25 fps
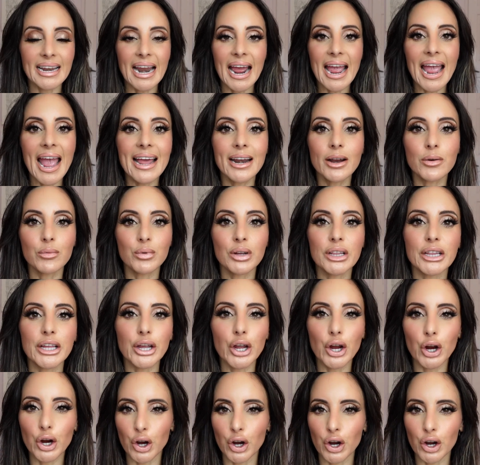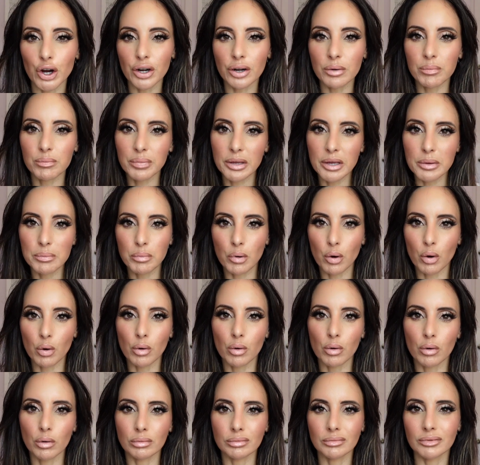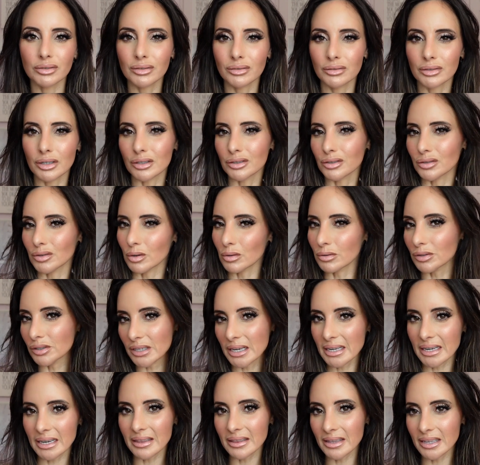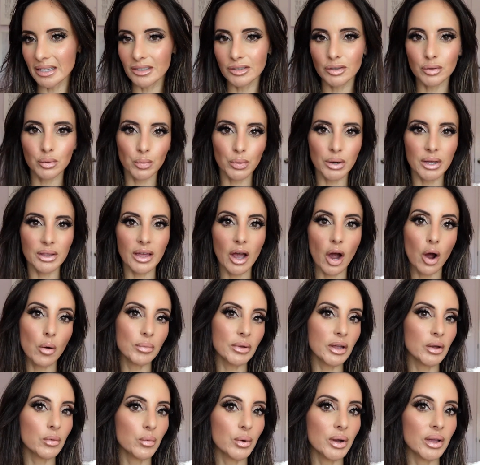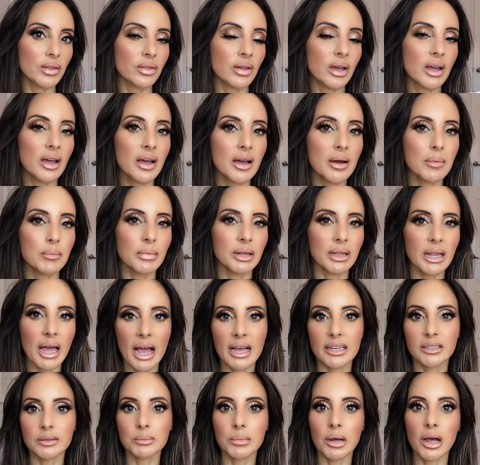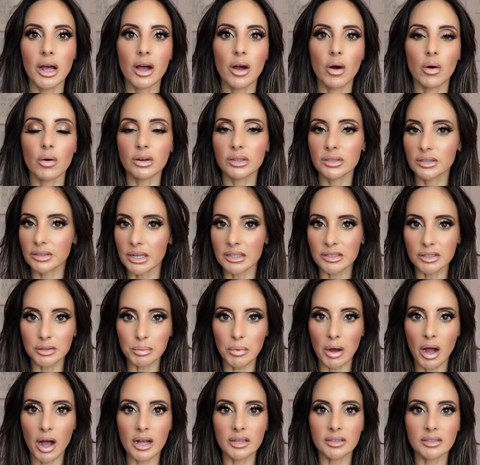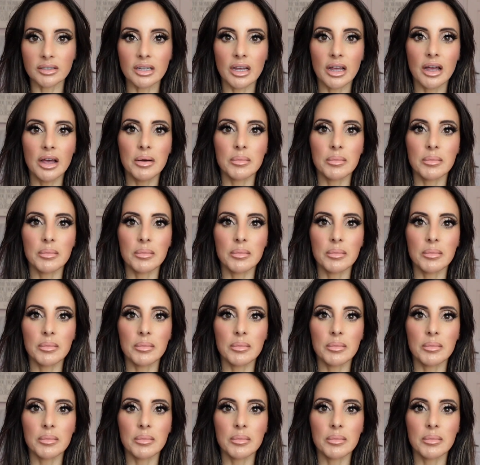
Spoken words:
I hadn't really heard people associating this with helping with melasma or sunspots,